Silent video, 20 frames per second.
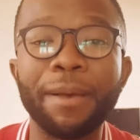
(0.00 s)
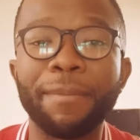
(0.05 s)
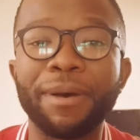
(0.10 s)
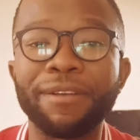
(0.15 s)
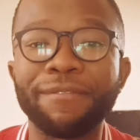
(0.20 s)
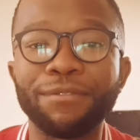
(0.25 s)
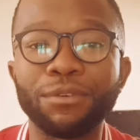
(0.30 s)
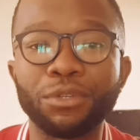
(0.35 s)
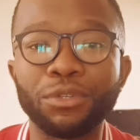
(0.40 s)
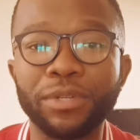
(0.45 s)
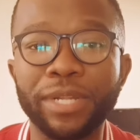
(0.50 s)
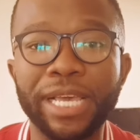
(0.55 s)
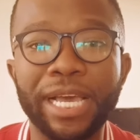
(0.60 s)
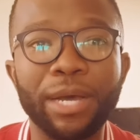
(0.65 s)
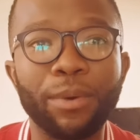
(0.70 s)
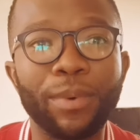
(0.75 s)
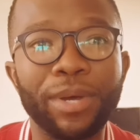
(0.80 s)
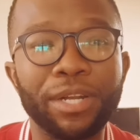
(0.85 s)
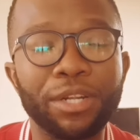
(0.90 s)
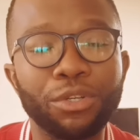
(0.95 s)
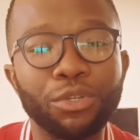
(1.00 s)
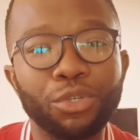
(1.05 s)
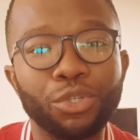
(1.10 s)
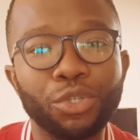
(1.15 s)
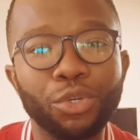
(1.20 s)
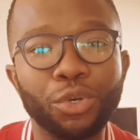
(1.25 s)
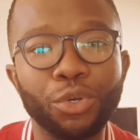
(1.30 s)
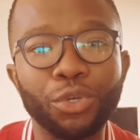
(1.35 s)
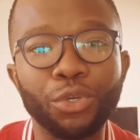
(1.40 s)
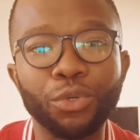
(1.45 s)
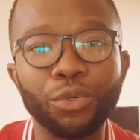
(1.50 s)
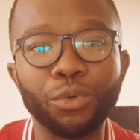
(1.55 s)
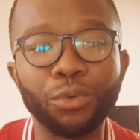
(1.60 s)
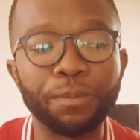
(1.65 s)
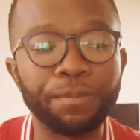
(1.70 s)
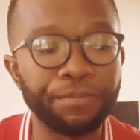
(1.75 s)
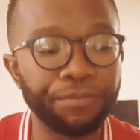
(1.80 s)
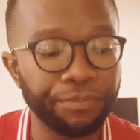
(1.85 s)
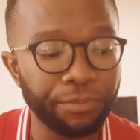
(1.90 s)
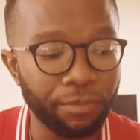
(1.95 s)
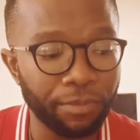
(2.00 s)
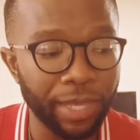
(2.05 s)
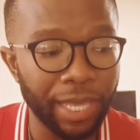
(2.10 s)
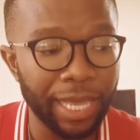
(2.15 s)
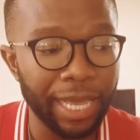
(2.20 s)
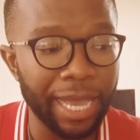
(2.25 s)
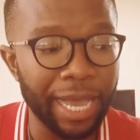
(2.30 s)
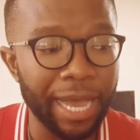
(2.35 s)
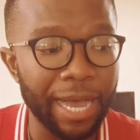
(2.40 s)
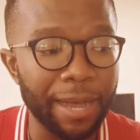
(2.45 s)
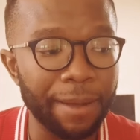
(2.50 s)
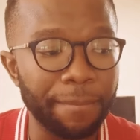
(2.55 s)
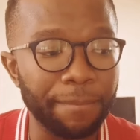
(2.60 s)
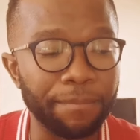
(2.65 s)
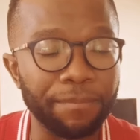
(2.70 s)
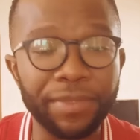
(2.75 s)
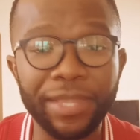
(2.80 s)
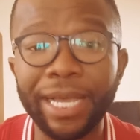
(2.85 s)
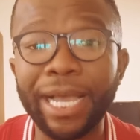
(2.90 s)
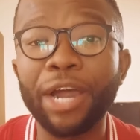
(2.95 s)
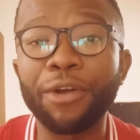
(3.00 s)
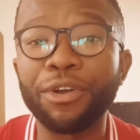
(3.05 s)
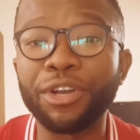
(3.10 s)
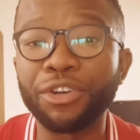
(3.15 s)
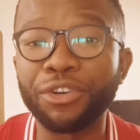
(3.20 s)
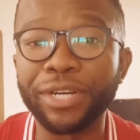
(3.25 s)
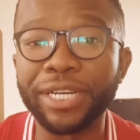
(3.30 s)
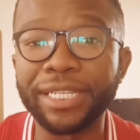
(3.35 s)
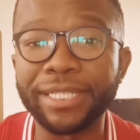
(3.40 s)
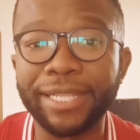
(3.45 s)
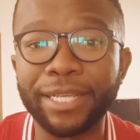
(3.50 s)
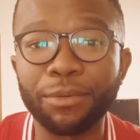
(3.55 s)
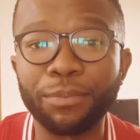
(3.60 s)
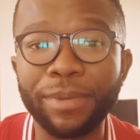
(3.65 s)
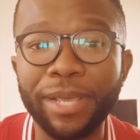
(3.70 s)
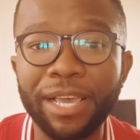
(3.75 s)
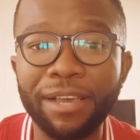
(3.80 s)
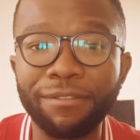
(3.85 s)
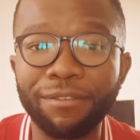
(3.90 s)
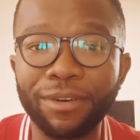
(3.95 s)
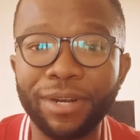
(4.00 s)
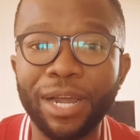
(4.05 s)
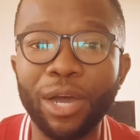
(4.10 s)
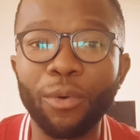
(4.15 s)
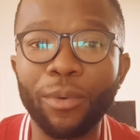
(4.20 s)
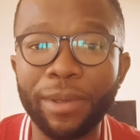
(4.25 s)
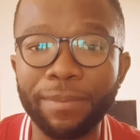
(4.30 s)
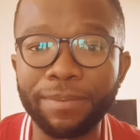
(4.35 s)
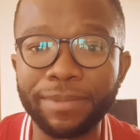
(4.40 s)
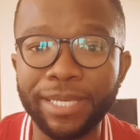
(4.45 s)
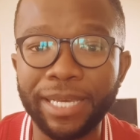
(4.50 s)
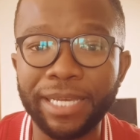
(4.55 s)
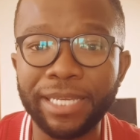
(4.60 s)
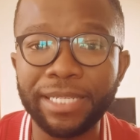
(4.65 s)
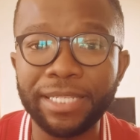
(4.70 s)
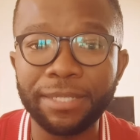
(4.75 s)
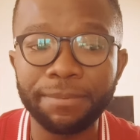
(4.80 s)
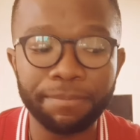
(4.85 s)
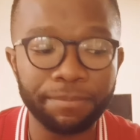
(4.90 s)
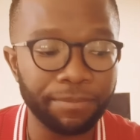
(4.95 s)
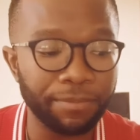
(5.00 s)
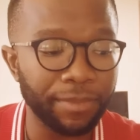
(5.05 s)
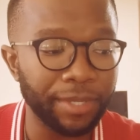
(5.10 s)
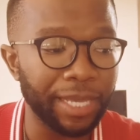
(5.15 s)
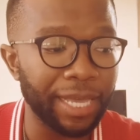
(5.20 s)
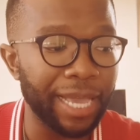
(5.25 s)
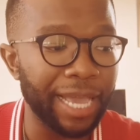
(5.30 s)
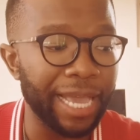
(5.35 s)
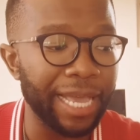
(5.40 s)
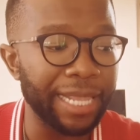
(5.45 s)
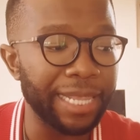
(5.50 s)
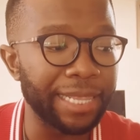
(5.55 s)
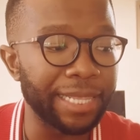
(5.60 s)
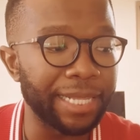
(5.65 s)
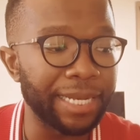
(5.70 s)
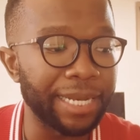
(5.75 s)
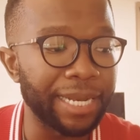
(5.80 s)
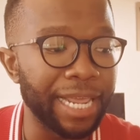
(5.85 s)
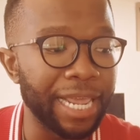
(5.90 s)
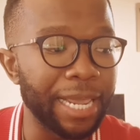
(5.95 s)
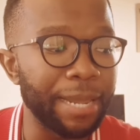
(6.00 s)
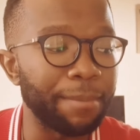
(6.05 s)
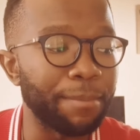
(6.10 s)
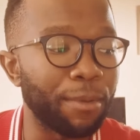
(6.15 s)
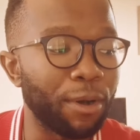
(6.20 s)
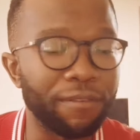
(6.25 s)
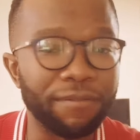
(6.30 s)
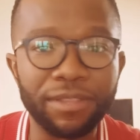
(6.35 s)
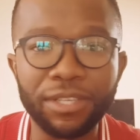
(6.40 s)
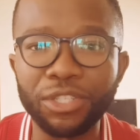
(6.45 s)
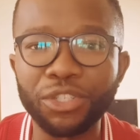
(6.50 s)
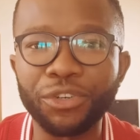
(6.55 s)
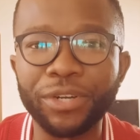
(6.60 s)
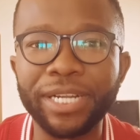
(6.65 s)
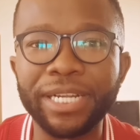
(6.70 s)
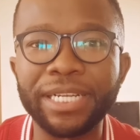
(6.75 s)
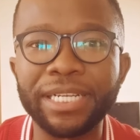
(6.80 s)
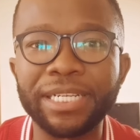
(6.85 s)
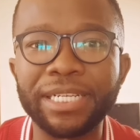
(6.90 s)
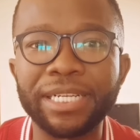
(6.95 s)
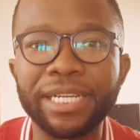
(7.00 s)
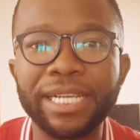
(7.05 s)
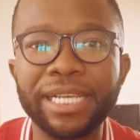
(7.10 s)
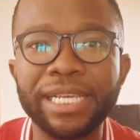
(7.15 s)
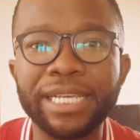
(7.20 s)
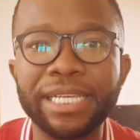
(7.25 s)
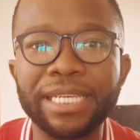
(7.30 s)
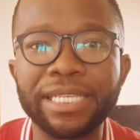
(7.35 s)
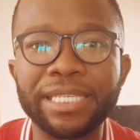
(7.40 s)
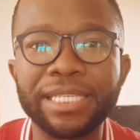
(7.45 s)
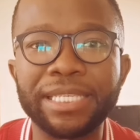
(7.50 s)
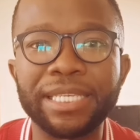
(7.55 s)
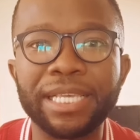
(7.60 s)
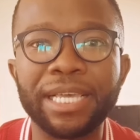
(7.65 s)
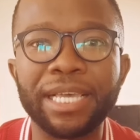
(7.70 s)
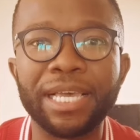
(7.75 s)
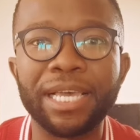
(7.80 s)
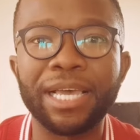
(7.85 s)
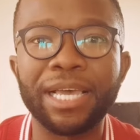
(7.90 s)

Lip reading: But for today, I wanted to show you the current range that we have on our website, and the name of this range is